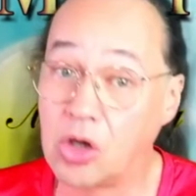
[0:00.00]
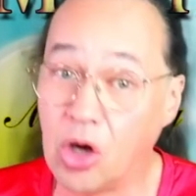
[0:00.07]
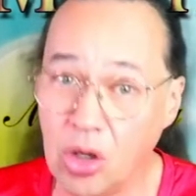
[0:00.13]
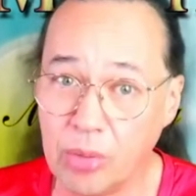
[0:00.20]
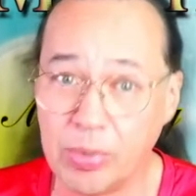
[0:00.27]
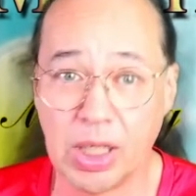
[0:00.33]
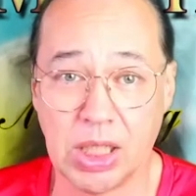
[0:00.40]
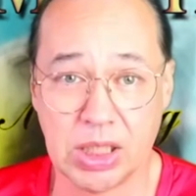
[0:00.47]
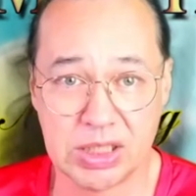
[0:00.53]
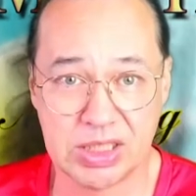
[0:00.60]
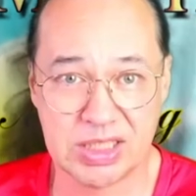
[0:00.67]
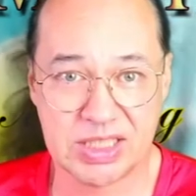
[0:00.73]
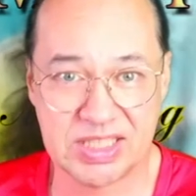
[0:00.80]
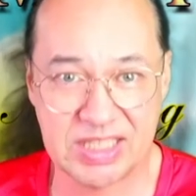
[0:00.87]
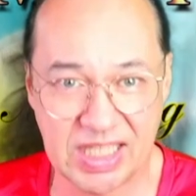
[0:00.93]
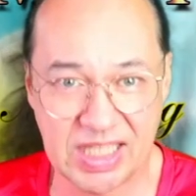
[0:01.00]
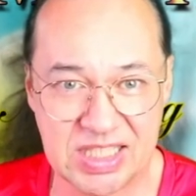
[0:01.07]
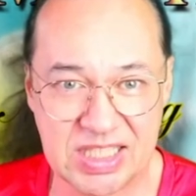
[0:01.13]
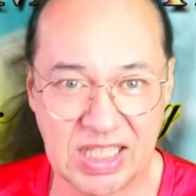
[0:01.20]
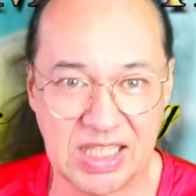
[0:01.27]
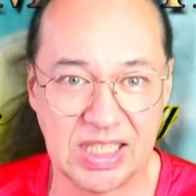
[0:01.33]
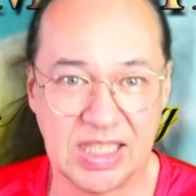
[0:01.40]

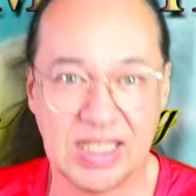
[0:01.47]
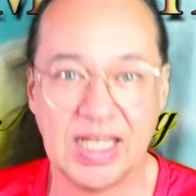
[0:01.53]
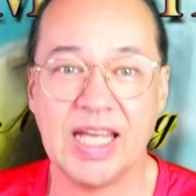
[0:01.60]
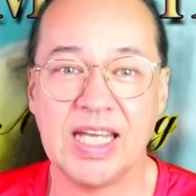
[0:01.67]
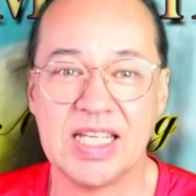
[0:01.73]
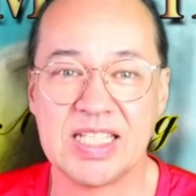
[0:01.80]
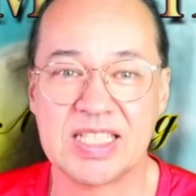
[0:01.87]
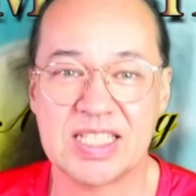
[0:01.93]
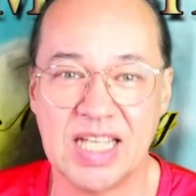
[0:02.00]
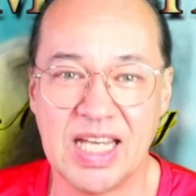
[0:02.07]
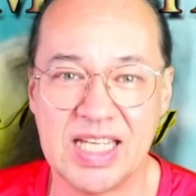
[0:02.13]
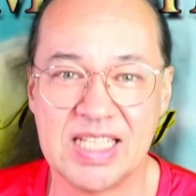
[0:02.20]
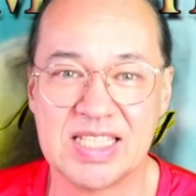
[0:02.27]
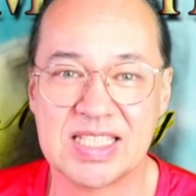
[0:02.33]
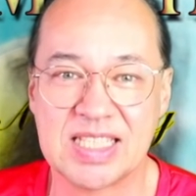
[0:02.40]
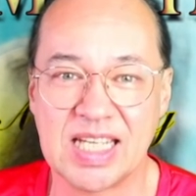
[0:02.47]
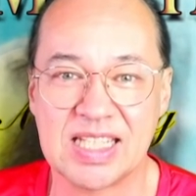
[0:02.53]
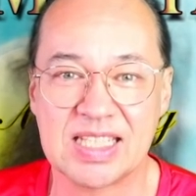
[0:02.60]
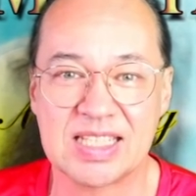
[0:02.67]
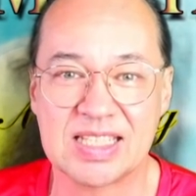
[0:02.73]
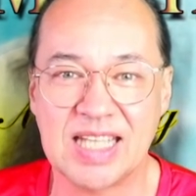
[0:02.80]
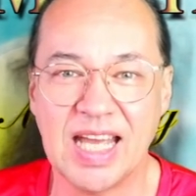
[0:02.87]
Cobalt-60 is a
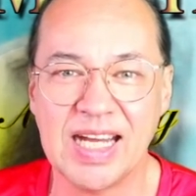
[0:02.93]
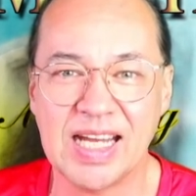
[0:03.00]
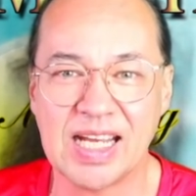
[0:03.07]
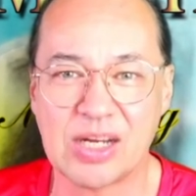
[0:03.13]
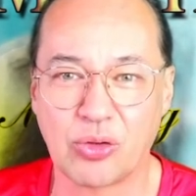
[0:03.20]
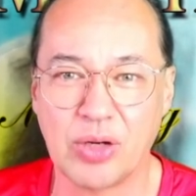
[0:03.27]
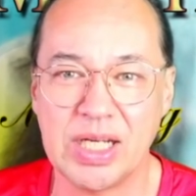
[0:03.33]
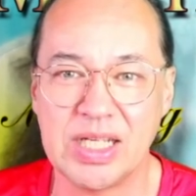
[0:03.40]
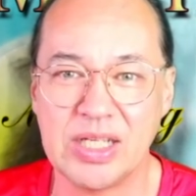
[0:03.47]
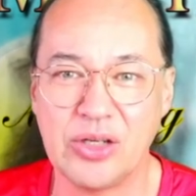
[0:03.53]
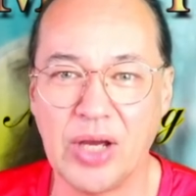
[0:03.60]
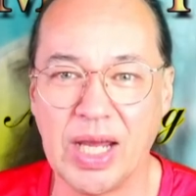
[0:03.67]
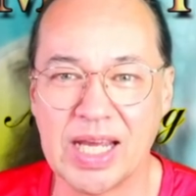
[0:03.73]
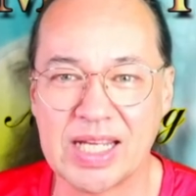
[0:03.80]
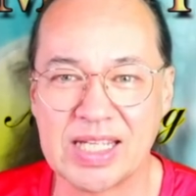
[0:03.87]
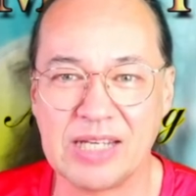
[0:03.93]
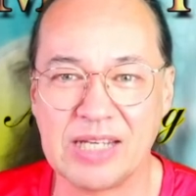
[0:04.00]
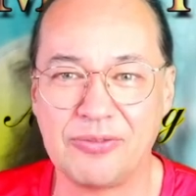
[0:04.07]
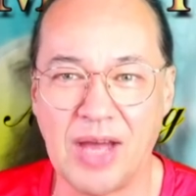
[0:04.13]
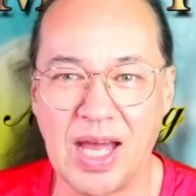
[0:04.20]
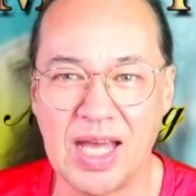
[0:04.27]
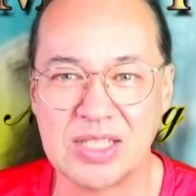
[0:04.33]
synthetic
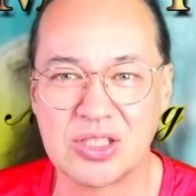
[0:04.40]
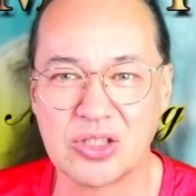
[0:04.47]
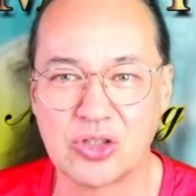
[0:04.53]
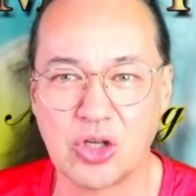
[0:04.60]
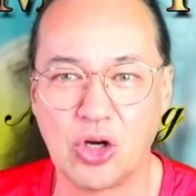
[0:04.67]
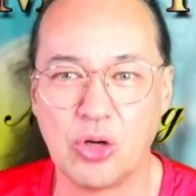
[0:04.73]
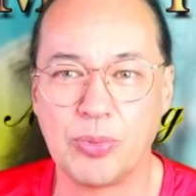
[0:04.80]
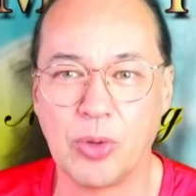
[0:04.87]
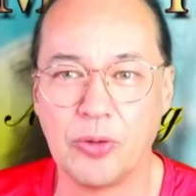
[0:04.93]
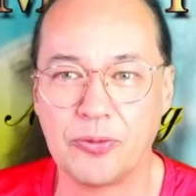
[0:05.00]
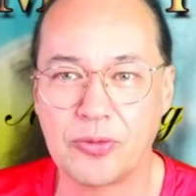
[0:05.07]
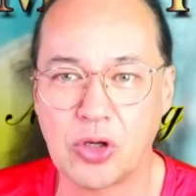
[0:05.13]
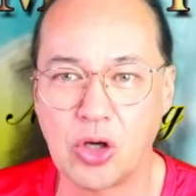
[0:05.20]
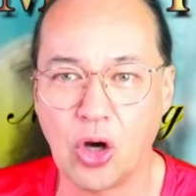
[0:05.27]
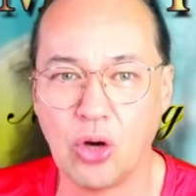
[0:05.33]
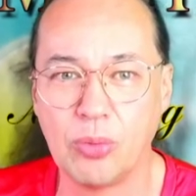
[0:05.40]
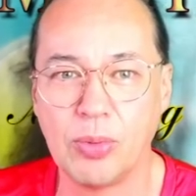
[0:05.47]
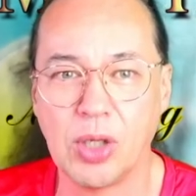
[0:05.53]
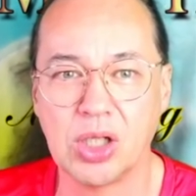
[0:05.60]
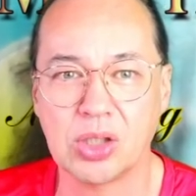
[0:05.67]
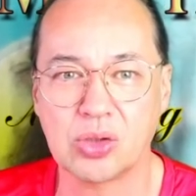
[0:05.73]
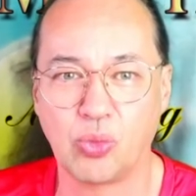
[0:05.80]
radioactive isotope of
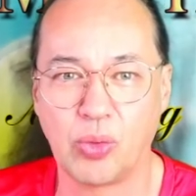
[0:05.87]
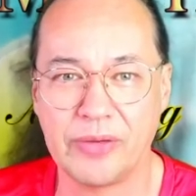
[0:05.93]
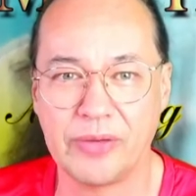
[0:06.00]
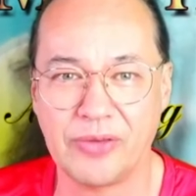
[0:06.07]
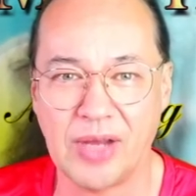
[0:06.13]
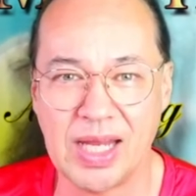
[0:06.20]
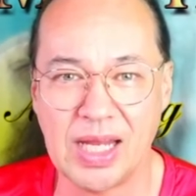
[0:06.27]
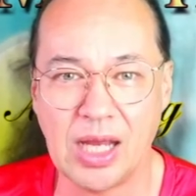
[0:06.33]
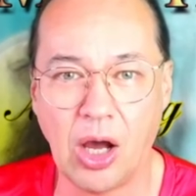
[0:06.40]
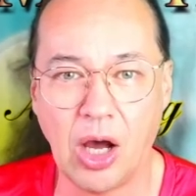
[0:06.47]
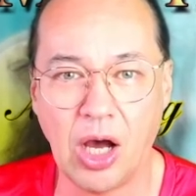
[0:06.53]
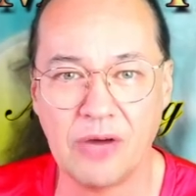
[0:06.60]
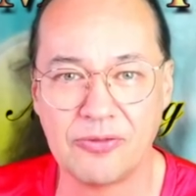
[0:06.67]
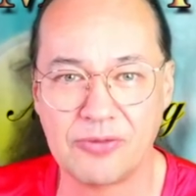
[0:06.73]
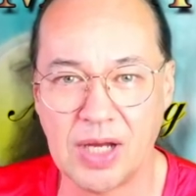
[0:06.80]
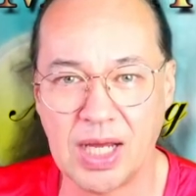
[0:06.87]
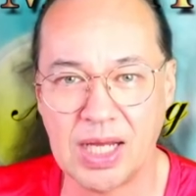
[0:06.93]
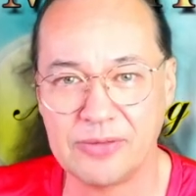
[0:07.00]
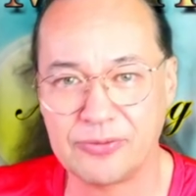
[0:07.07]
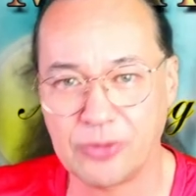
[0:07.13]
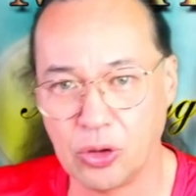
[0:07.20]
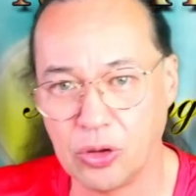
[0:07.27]
cobalt with a
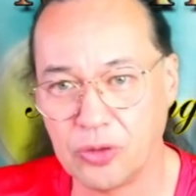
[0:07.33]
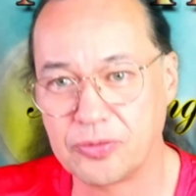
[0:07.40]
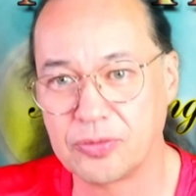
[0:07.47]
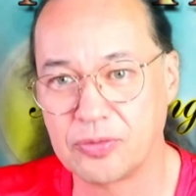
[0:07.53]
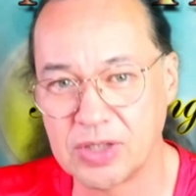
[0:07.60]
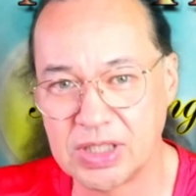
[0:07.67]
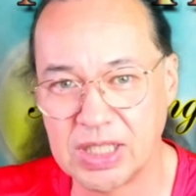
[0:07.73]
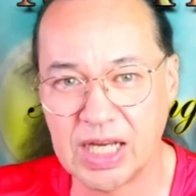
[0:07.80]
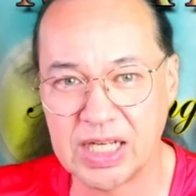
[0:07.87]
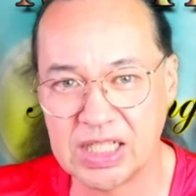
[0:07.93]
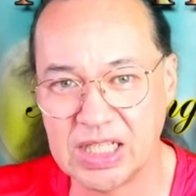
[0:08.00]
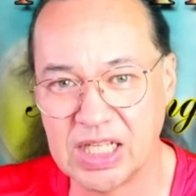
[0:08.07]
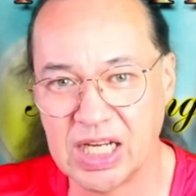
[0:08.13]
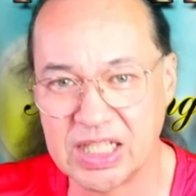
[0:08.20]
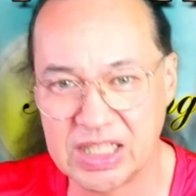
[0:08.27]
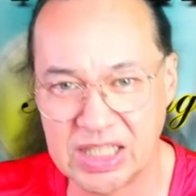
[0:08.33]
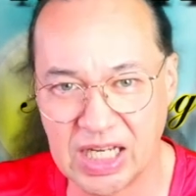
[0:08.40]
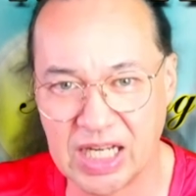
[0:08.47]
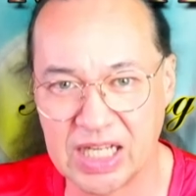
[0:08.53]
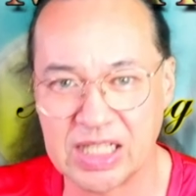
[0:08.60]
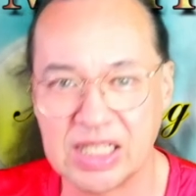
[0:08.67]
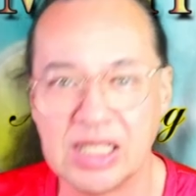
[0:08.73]
half-life of yada yada
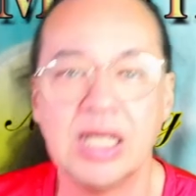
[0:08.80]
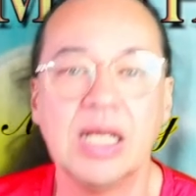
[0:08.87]
yada.